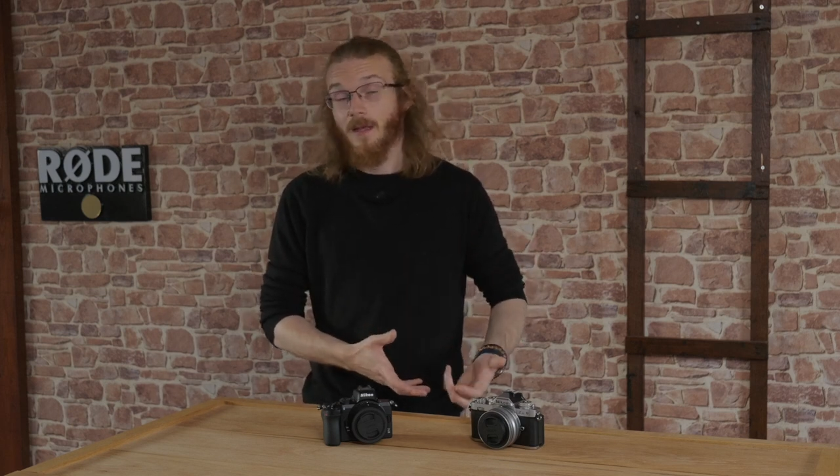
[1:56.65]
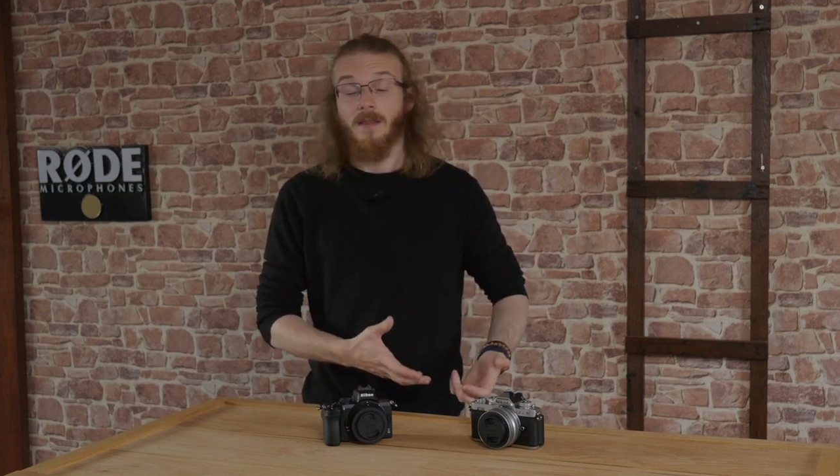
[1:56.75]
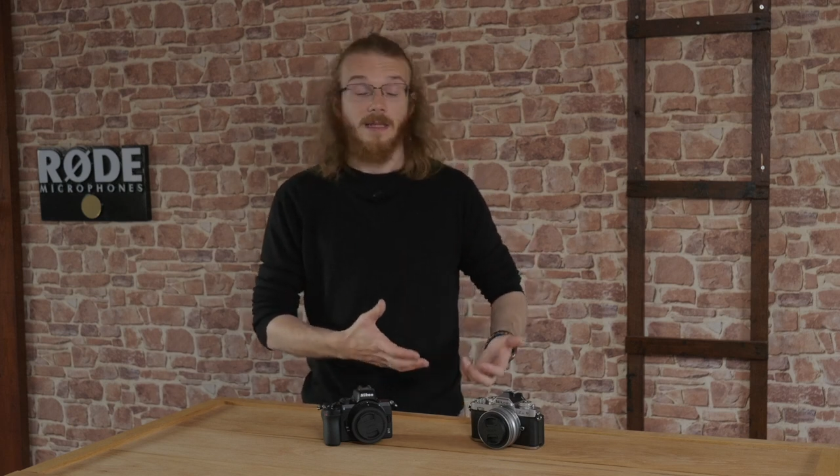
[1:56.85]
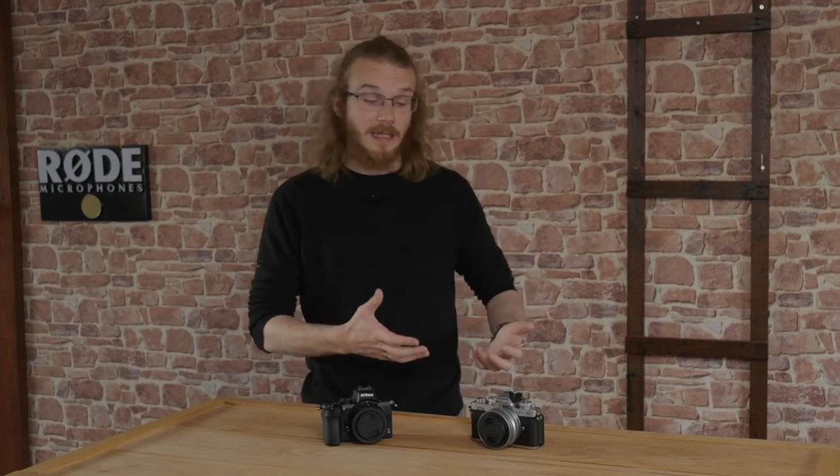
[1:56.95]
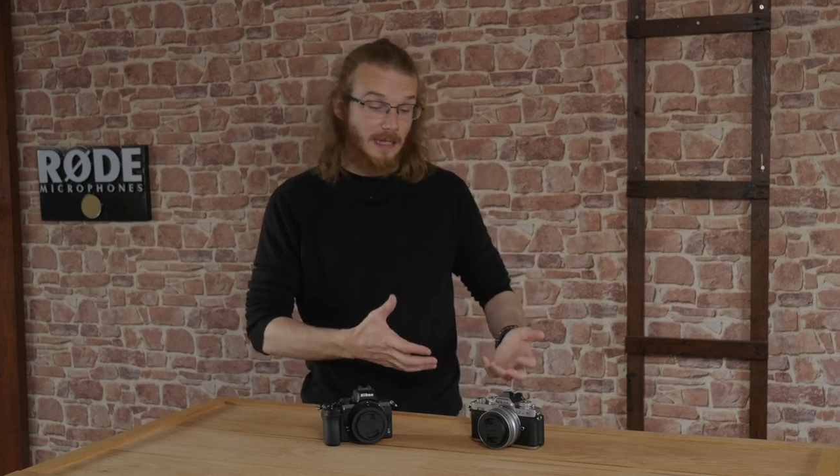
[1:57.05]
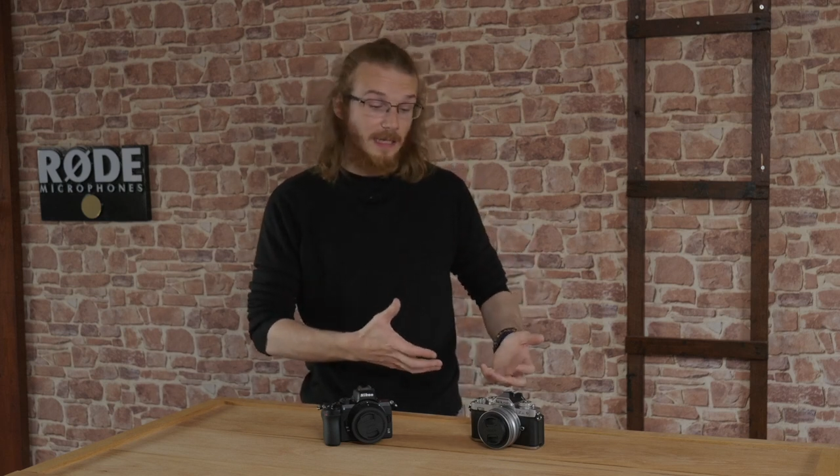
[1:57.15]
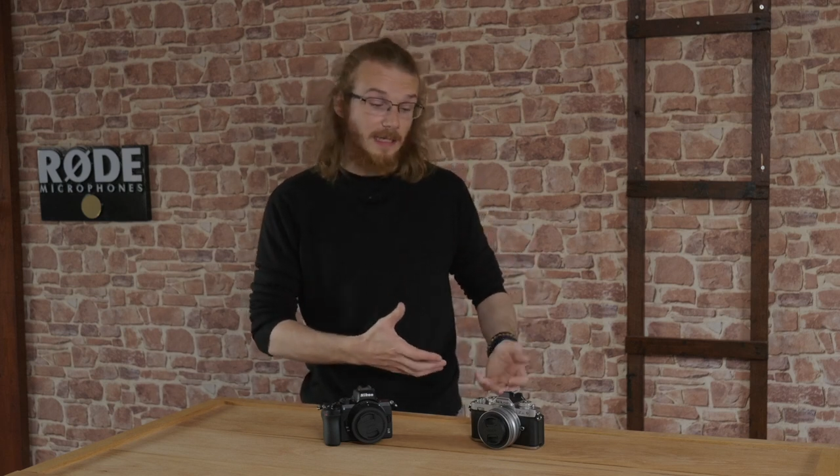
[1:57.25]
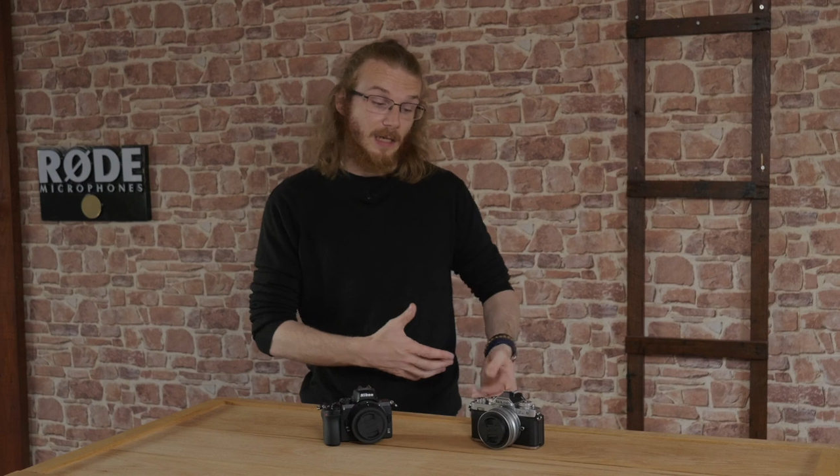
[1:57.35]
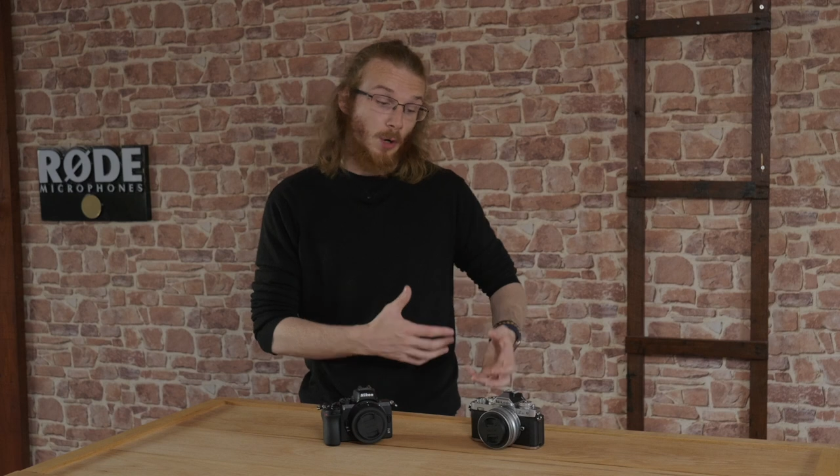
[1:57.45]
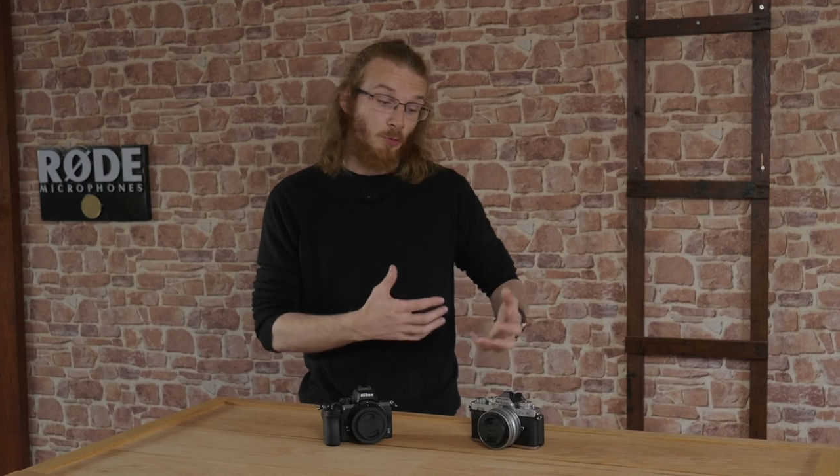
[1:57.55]
This
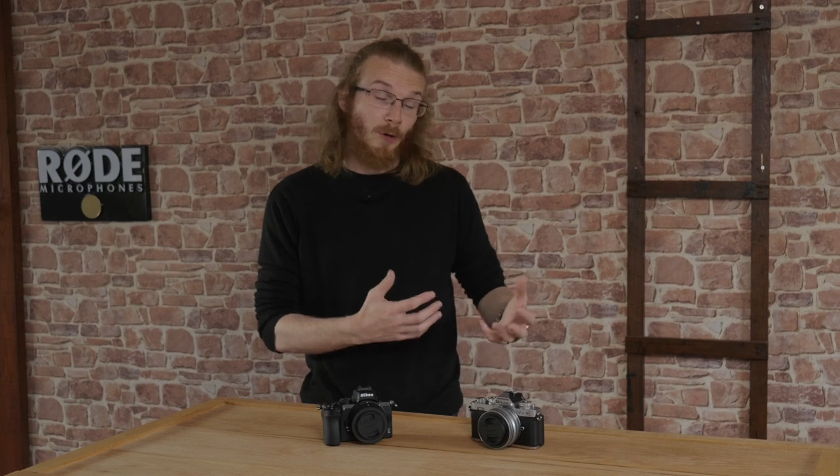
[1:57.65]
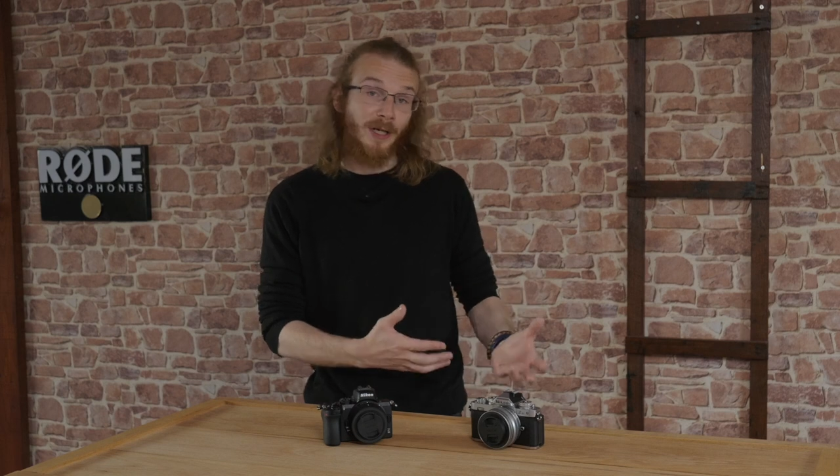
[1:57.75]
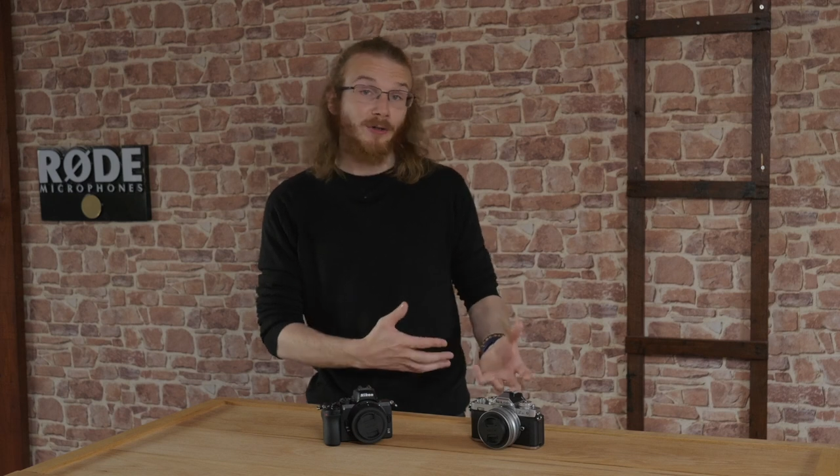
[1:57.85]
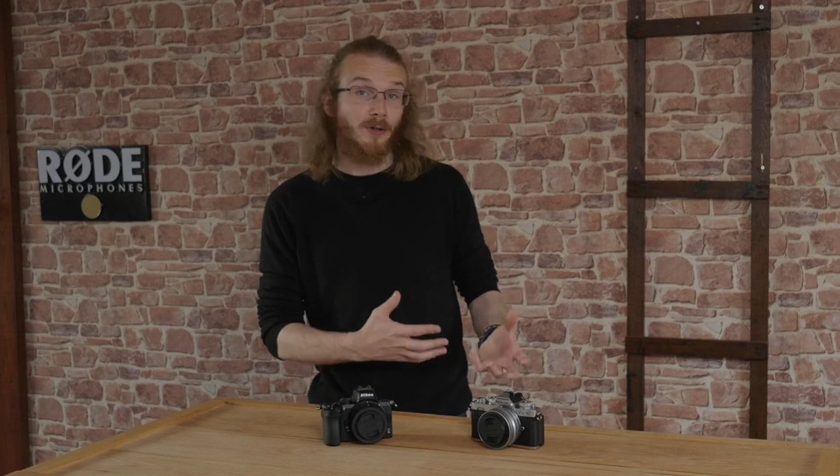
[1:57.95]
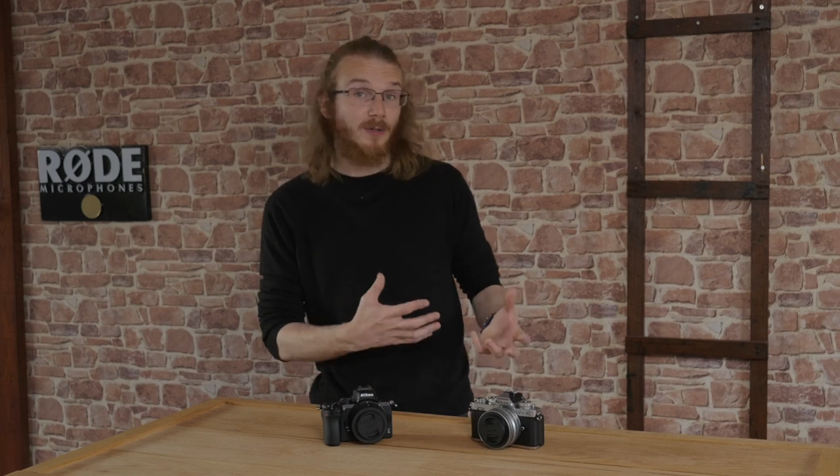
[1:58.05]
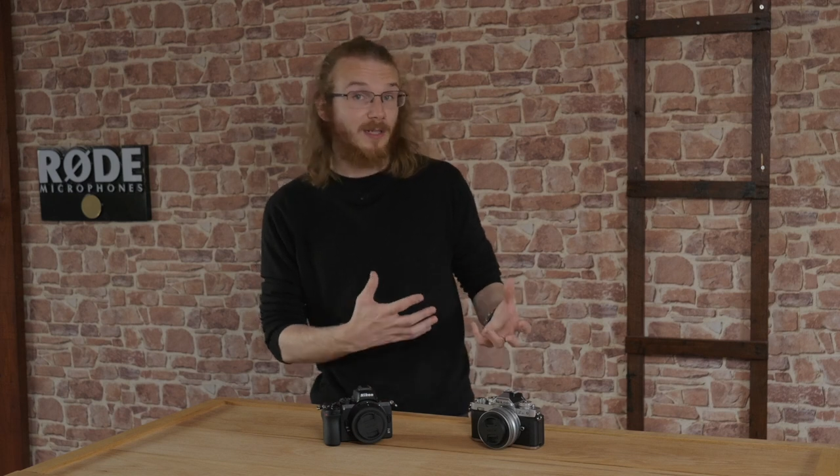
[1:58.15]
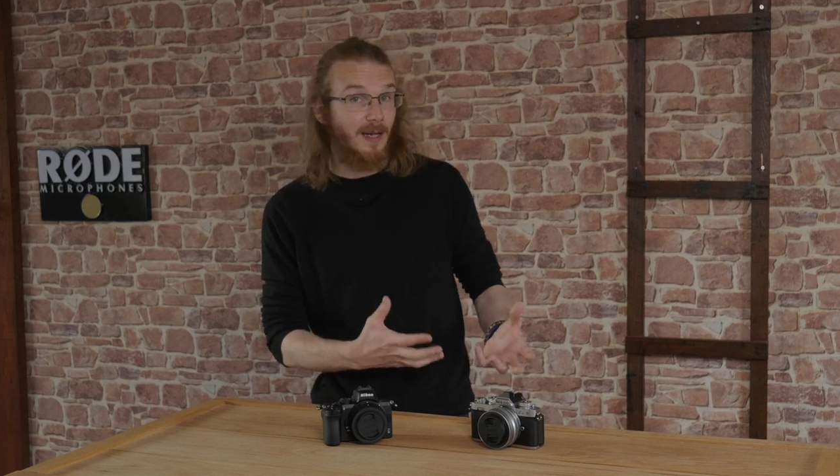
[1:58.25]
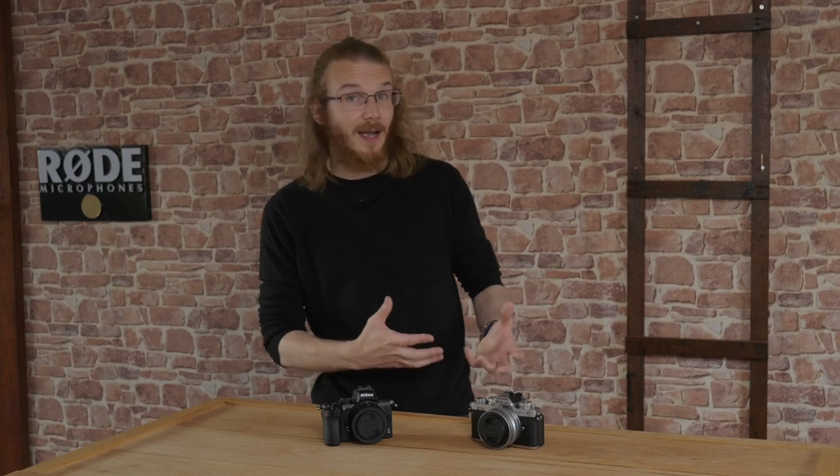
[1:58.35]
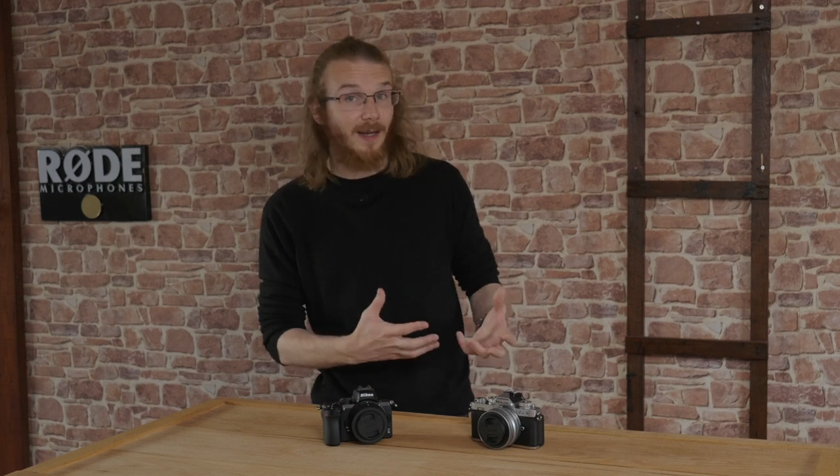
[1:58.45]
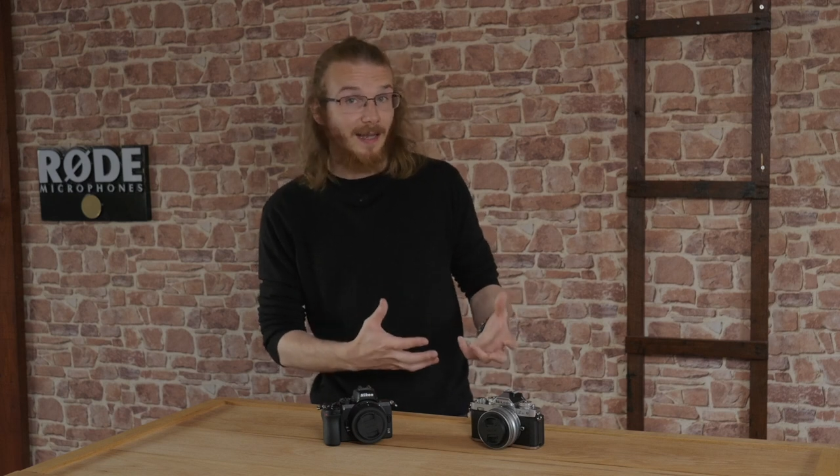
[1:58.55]
is a retro
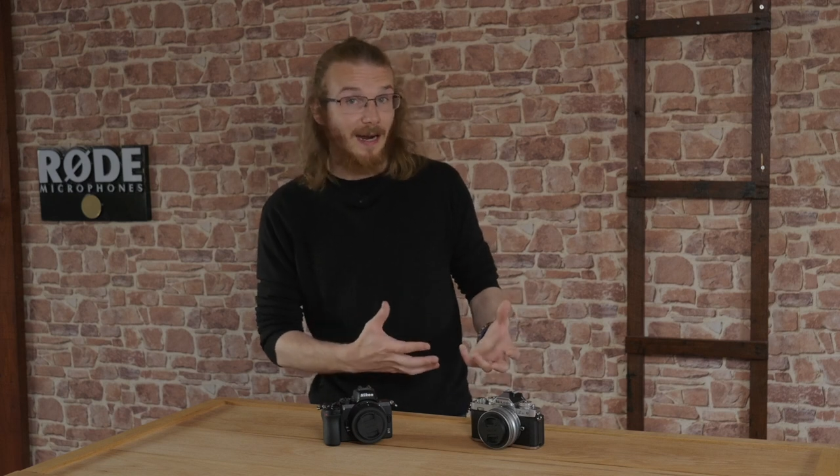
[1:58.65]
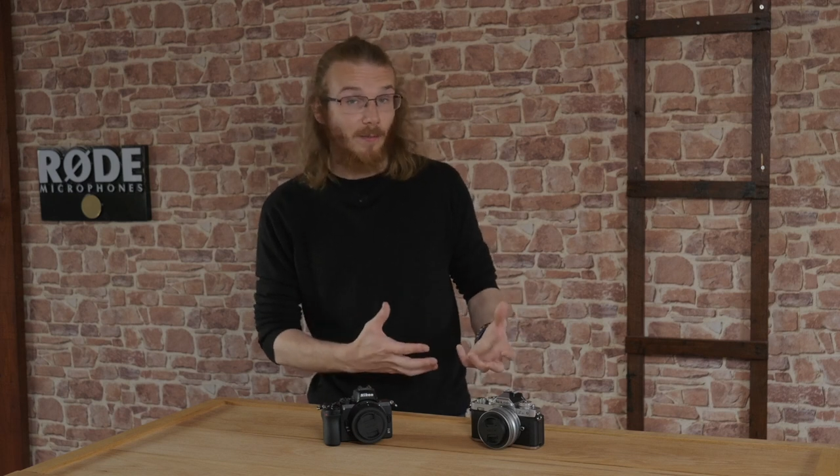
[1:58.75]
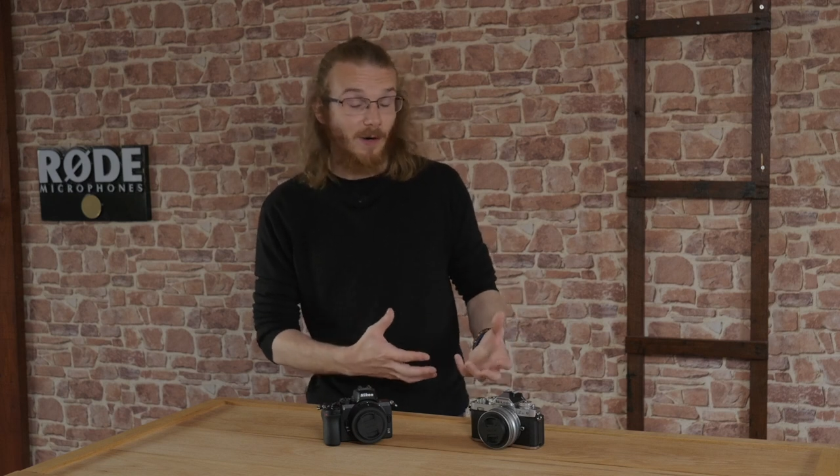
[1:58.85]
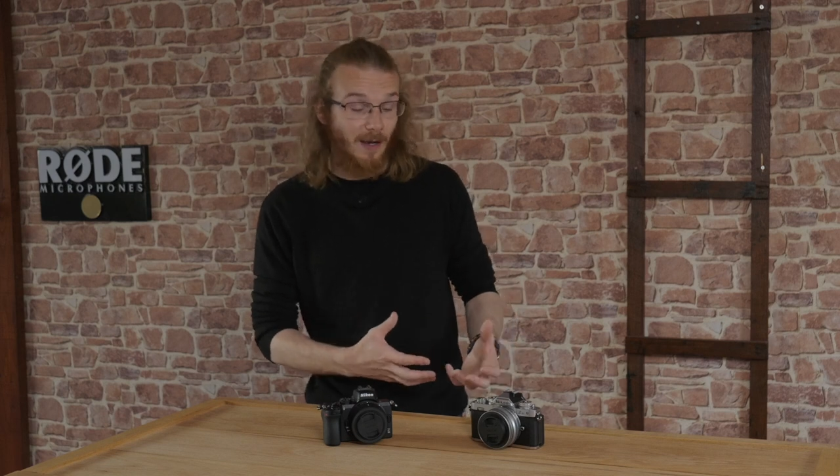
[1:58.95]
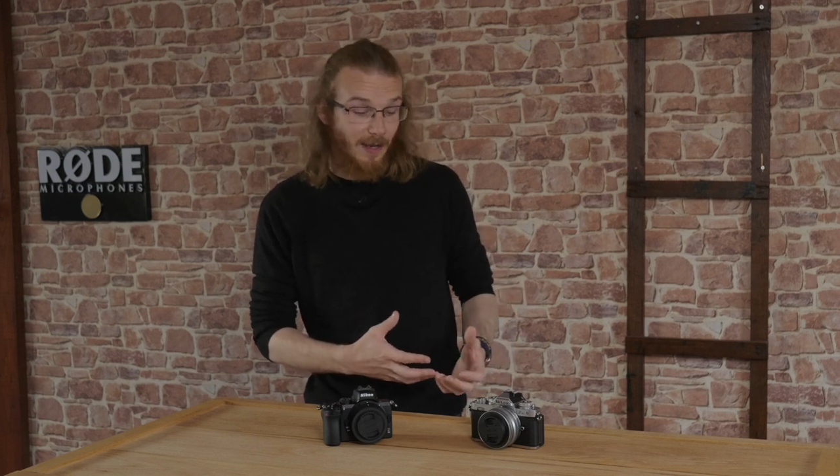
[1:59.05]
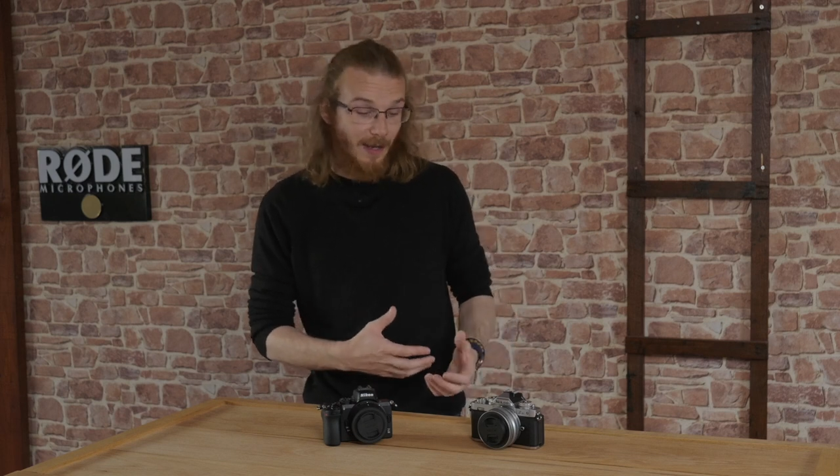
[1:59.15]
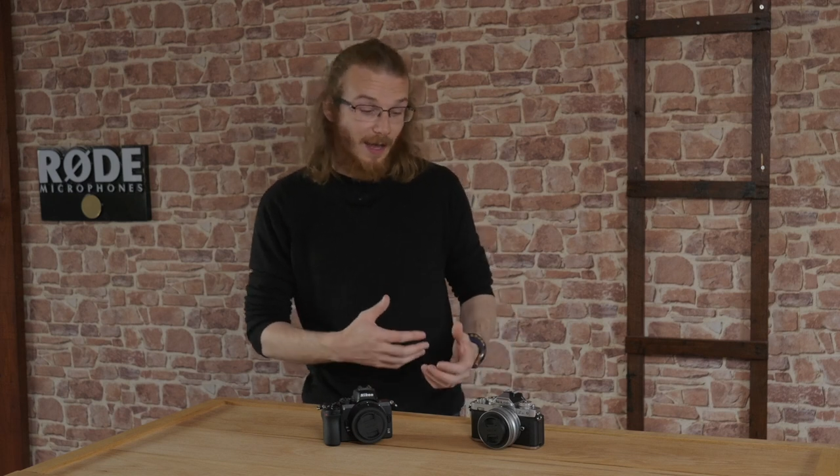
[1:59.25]
style camera